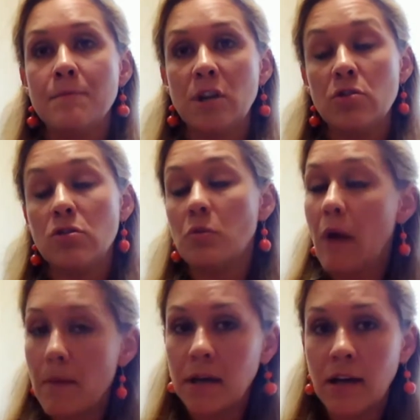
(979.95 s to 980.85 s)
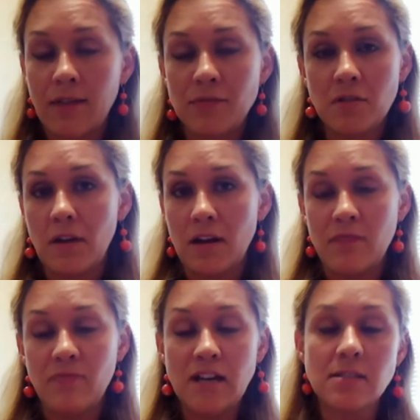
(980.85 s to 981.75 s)
you know you're probably going to have to
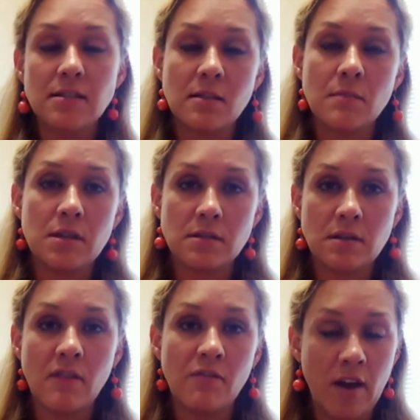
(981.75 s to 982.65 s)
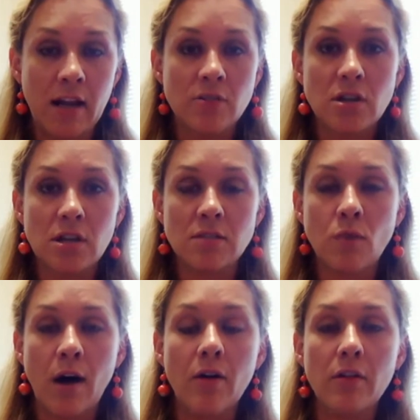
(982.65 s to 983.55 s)
invest in some of this stuff financially as
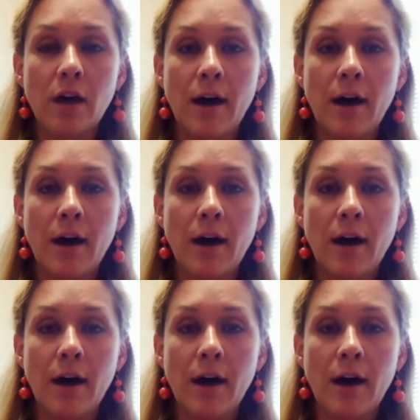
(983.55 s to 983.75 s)
well.